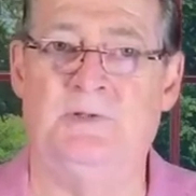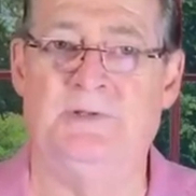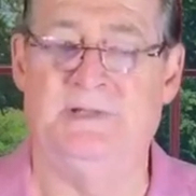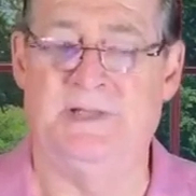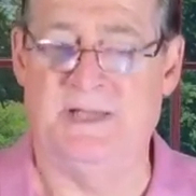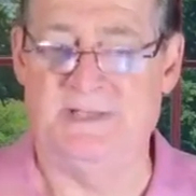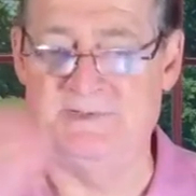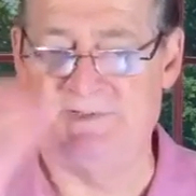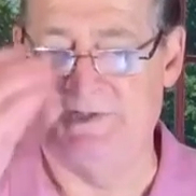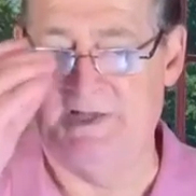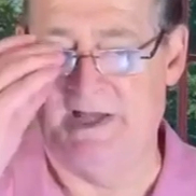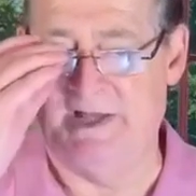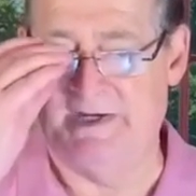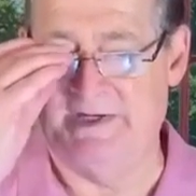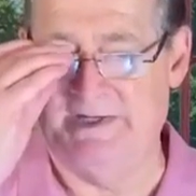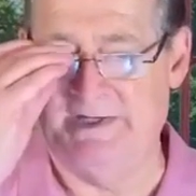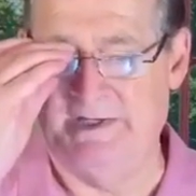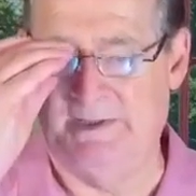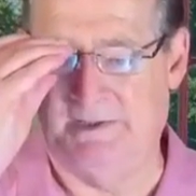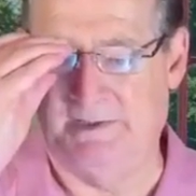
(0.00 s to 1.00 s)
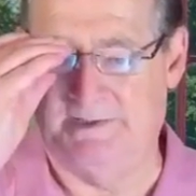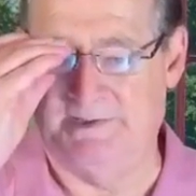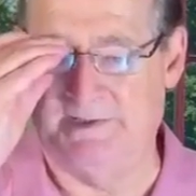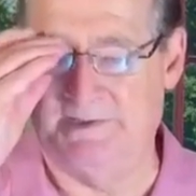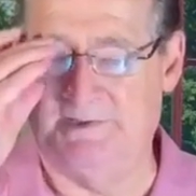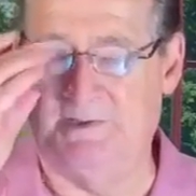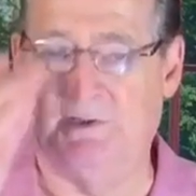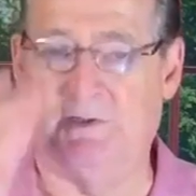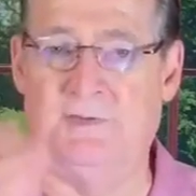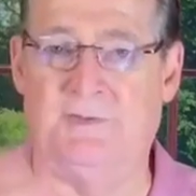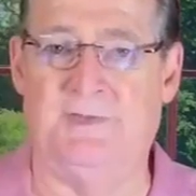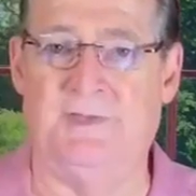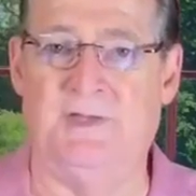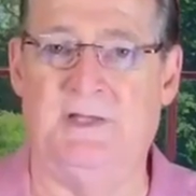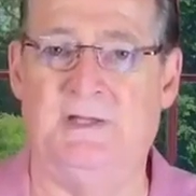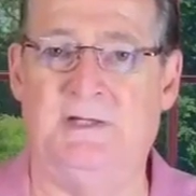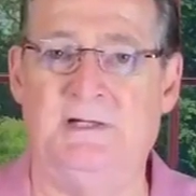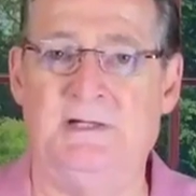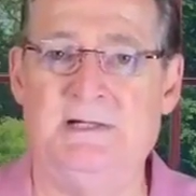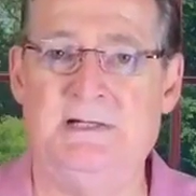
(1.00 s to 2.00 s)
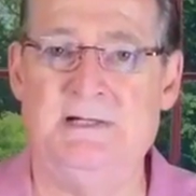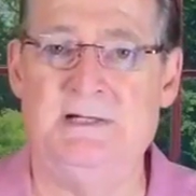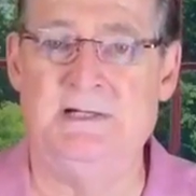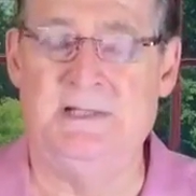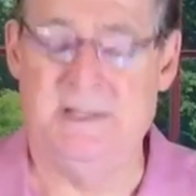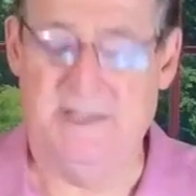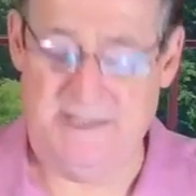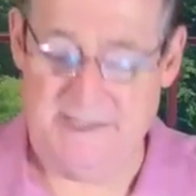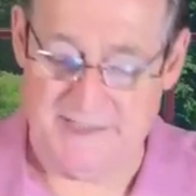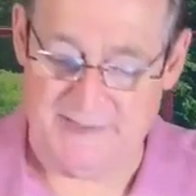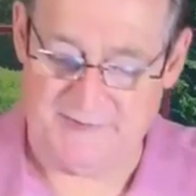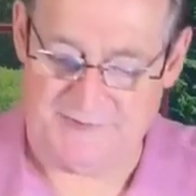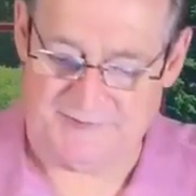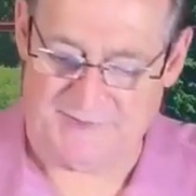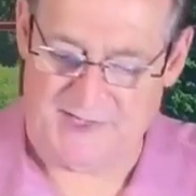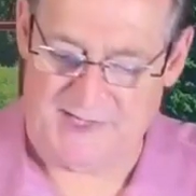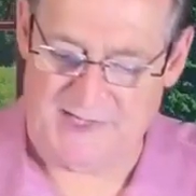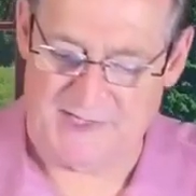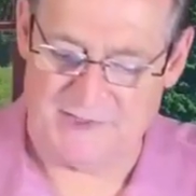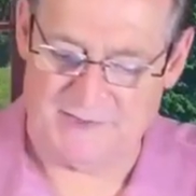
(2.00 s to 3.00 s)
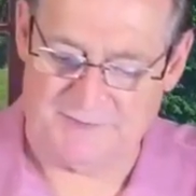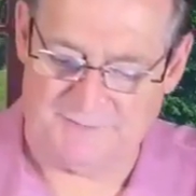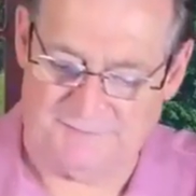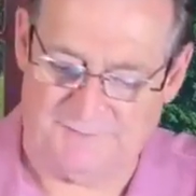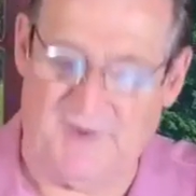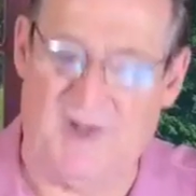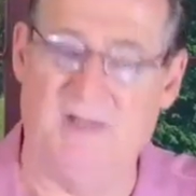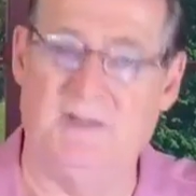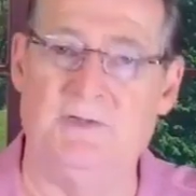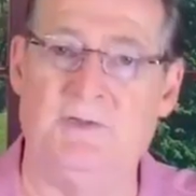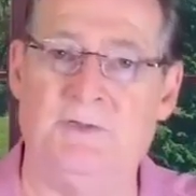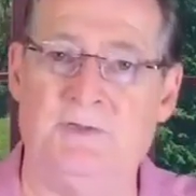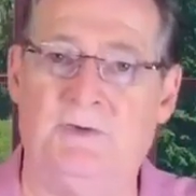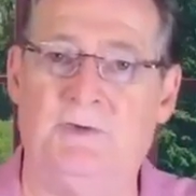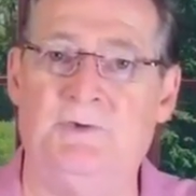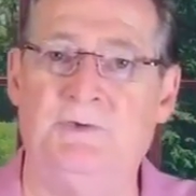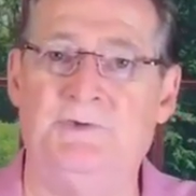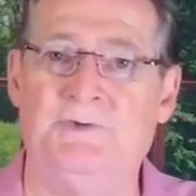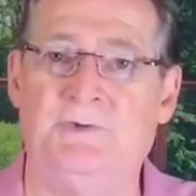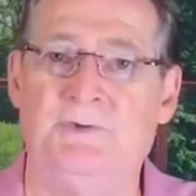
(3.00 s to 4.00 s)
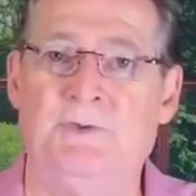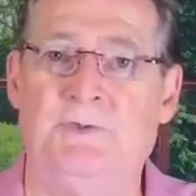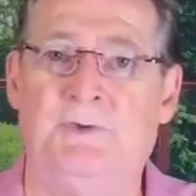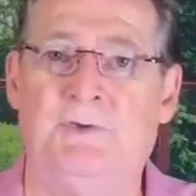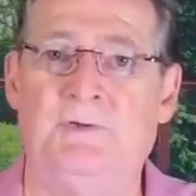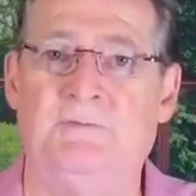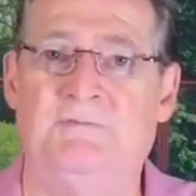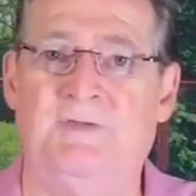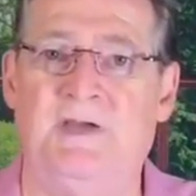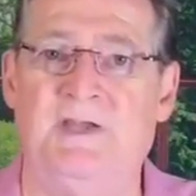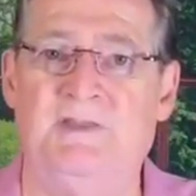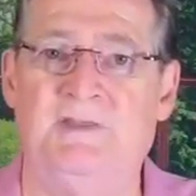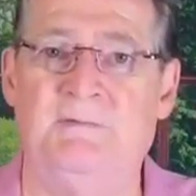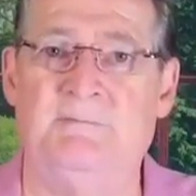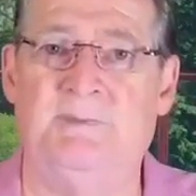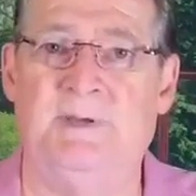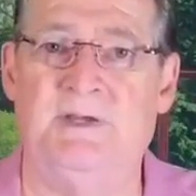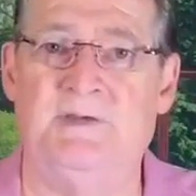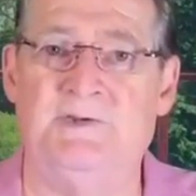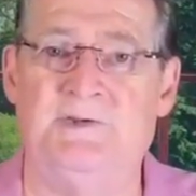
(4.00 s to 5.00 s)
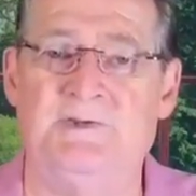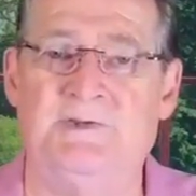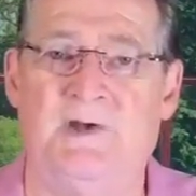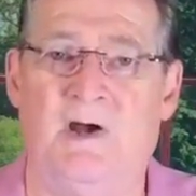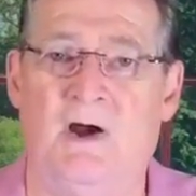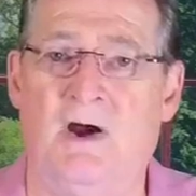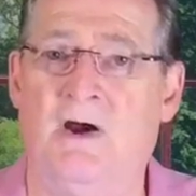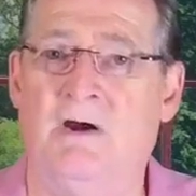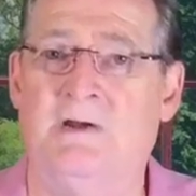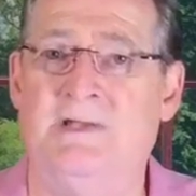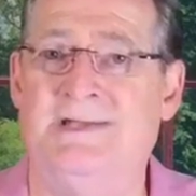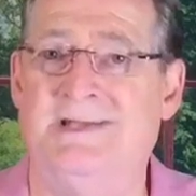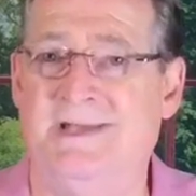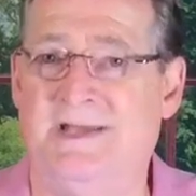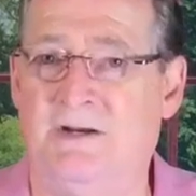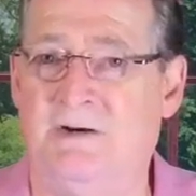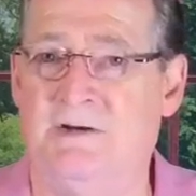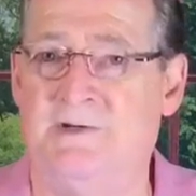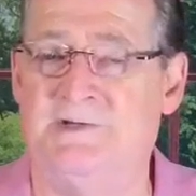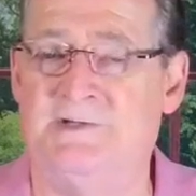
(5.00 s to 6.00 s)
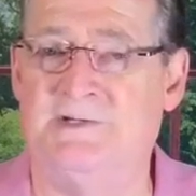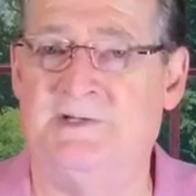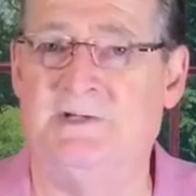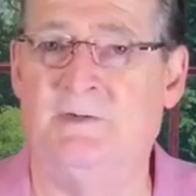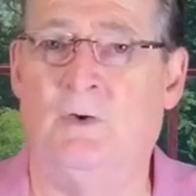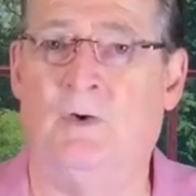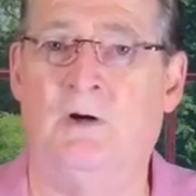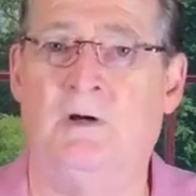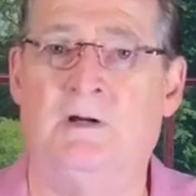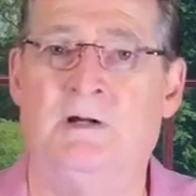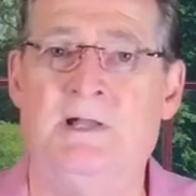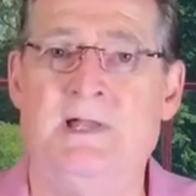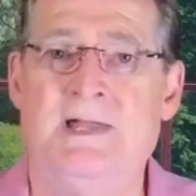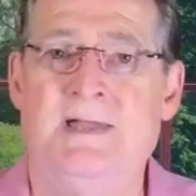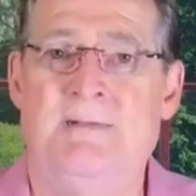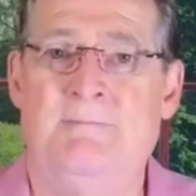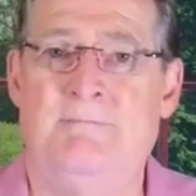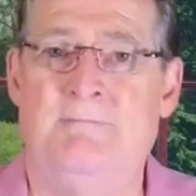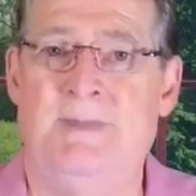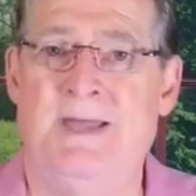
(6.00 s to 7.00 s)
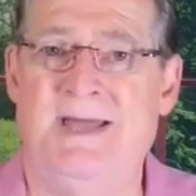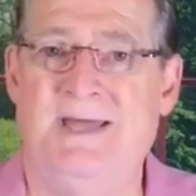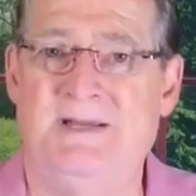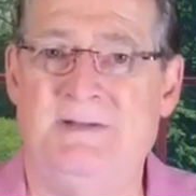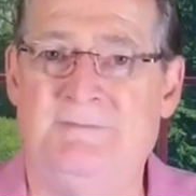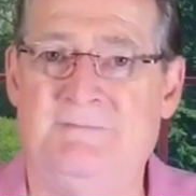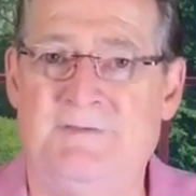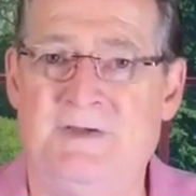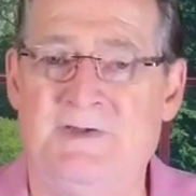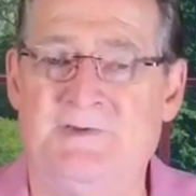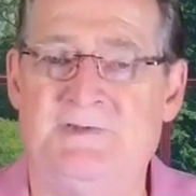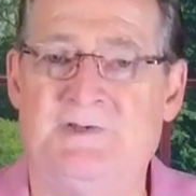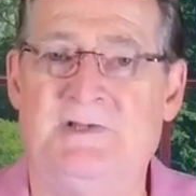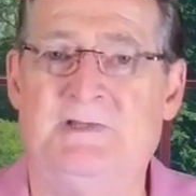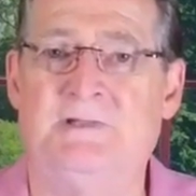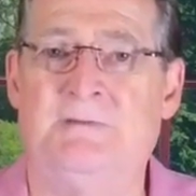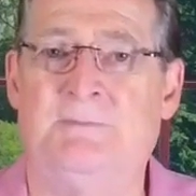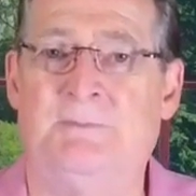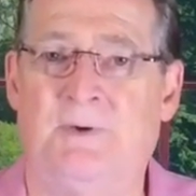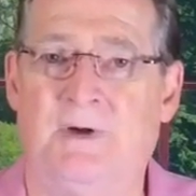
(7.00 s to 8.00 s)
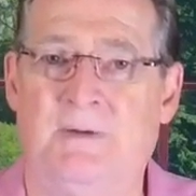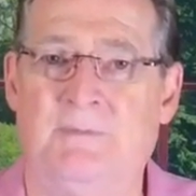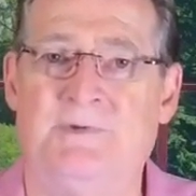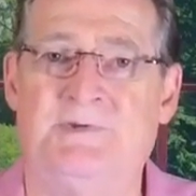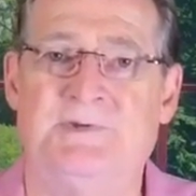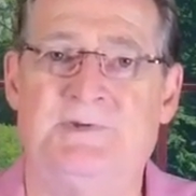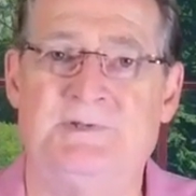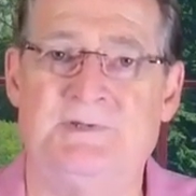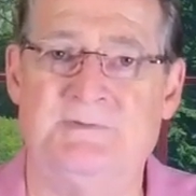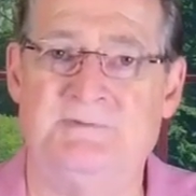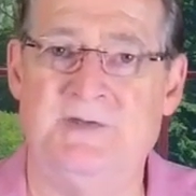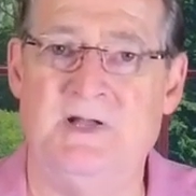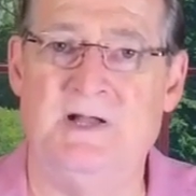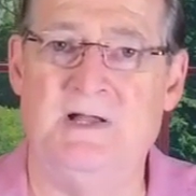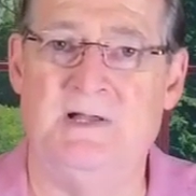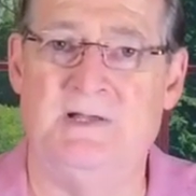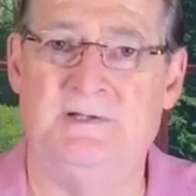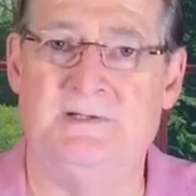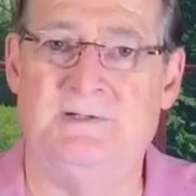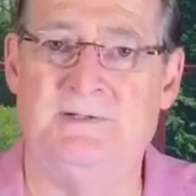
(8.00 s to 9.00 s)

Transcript: That's not an egotistical thing. He says, follow those who through faith and patience are inheriting or manifesting the promises of God.